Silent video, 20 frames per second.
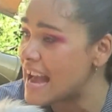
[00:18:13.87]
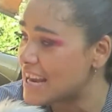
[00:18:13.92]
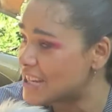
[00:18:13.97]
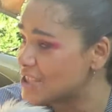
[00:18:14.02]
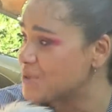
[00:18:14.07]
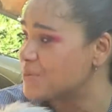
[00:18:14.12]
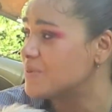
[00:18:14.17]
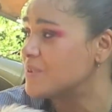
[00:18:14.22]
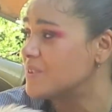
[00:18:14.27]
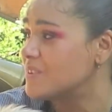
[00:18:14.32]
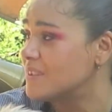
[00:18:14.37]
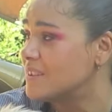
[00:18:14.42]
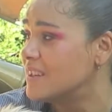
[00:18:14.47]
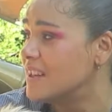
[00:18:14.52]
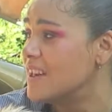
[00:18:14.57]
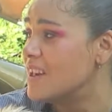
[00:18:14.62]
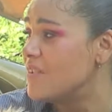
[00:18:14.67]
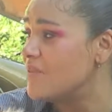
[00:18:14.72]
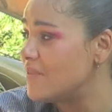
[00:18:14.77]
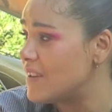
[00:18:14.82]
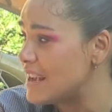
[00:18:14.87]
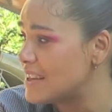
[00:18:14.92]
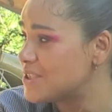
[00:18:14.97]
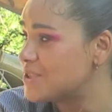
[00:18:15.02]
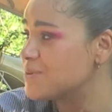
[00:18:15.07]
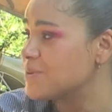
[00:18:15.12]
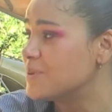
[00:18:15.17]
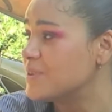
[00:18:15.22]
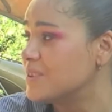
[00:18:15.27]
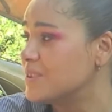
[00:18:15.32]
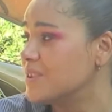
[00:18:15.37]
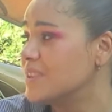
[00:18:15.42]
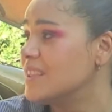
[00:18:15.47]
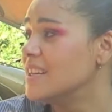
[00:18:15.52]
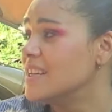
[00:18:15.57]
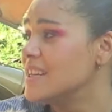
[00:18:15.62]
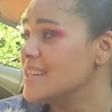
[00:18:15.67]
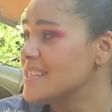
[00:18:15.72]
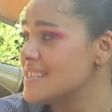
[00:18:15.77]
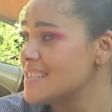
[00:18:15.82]
actual
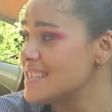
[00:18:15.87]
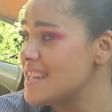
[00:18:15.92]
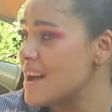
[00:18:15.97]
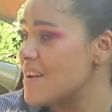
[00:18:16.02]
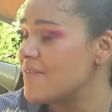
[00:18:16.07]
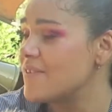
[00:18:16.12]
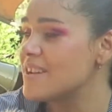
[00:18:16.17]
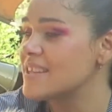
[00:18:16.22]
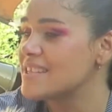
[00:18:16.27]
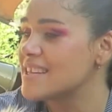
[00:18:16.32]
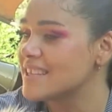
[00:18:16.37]
factual stuff.